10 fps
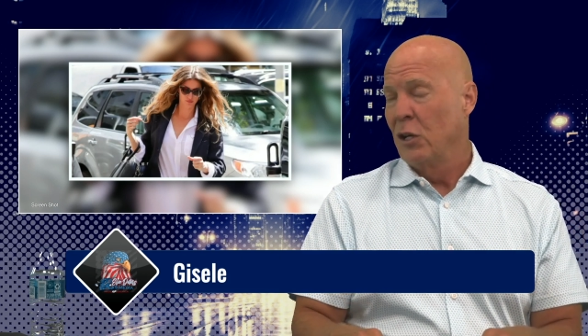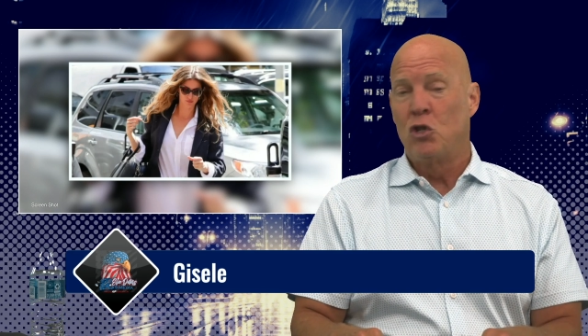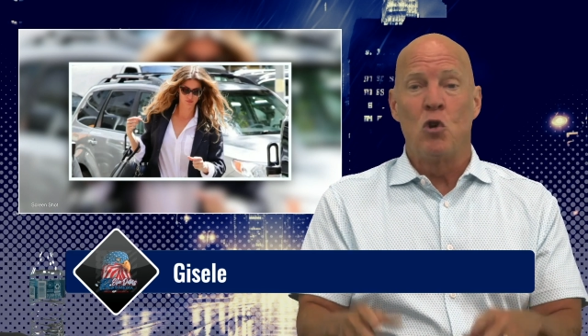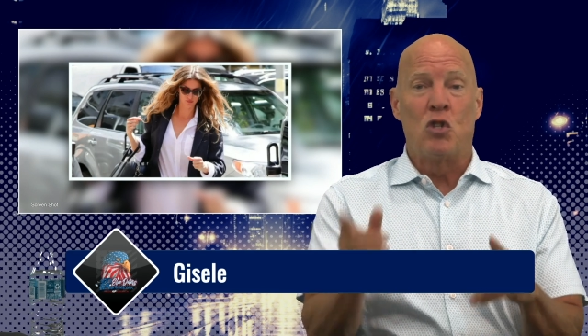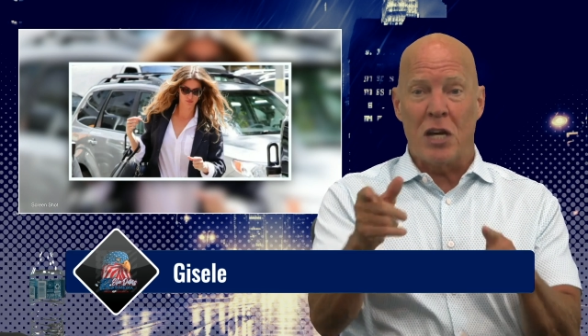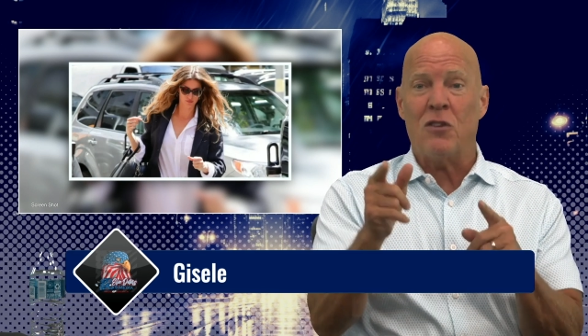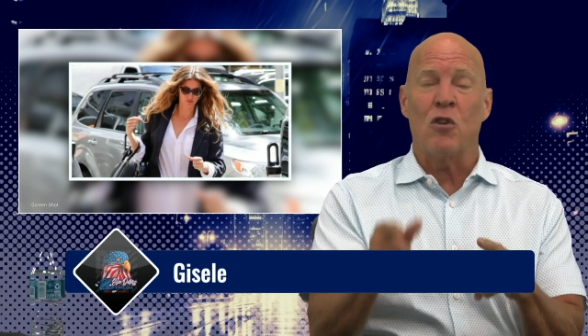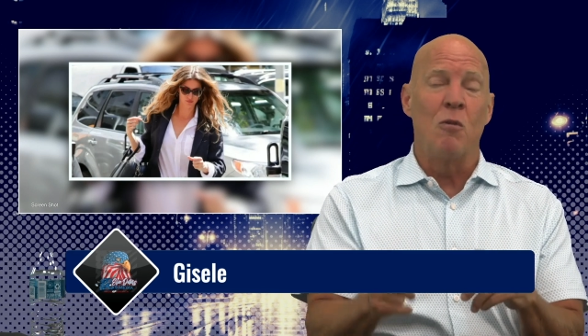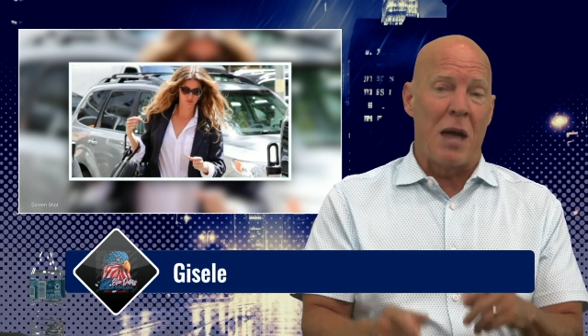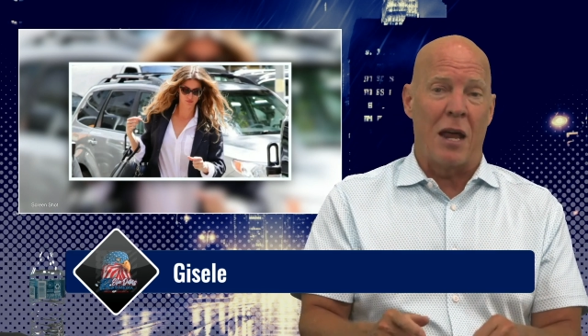
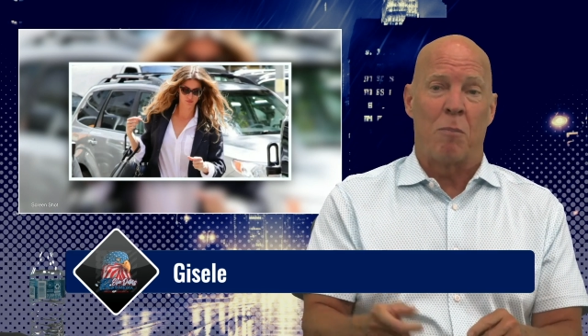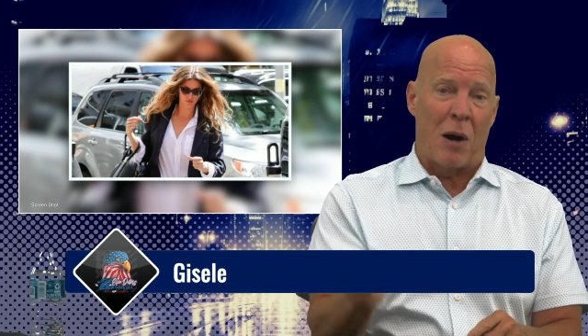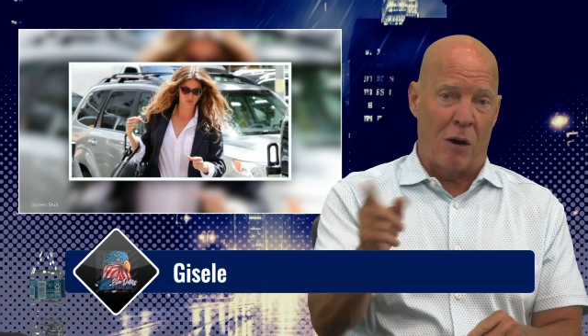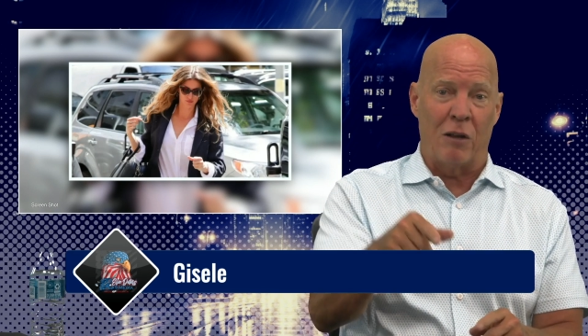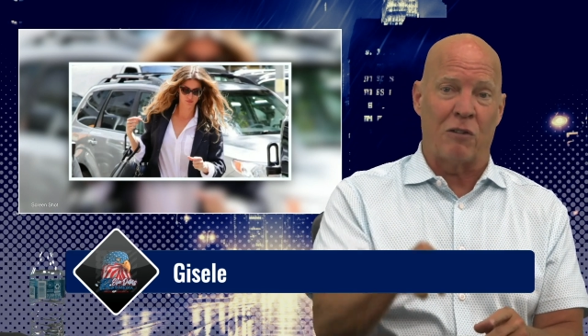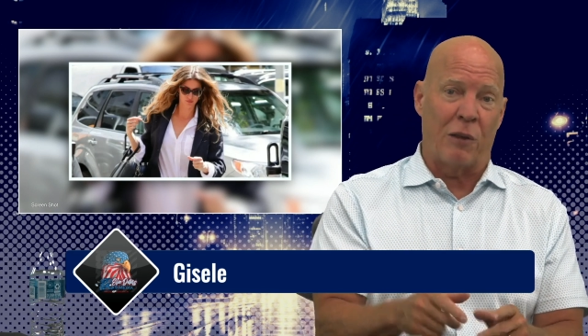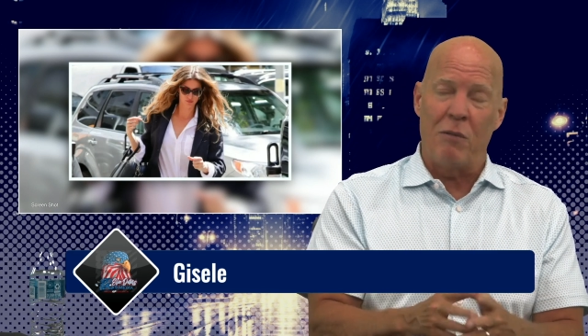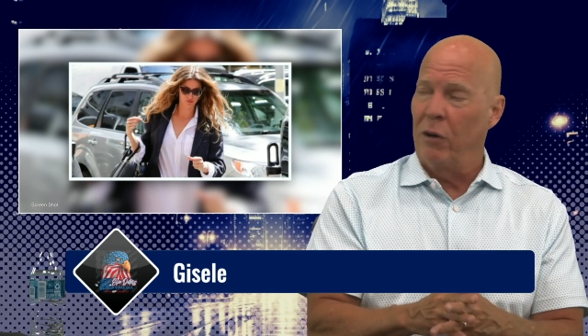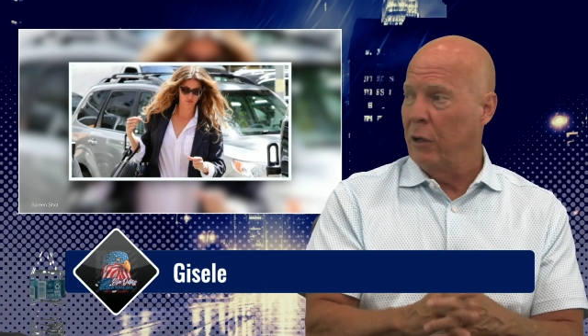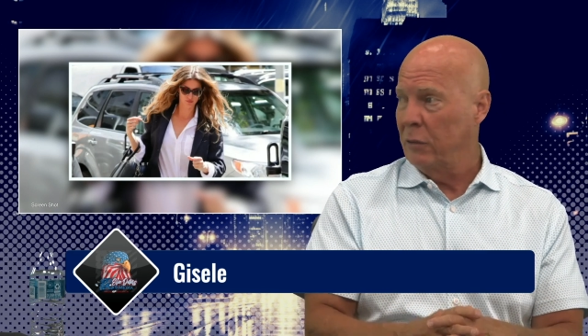Jiu-Jitsu man apparently is
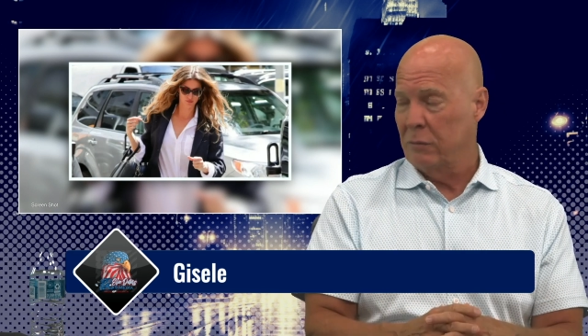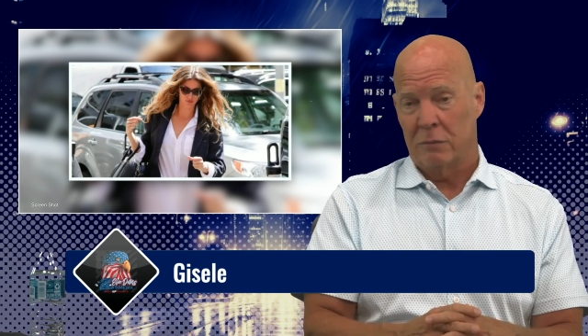leaving her.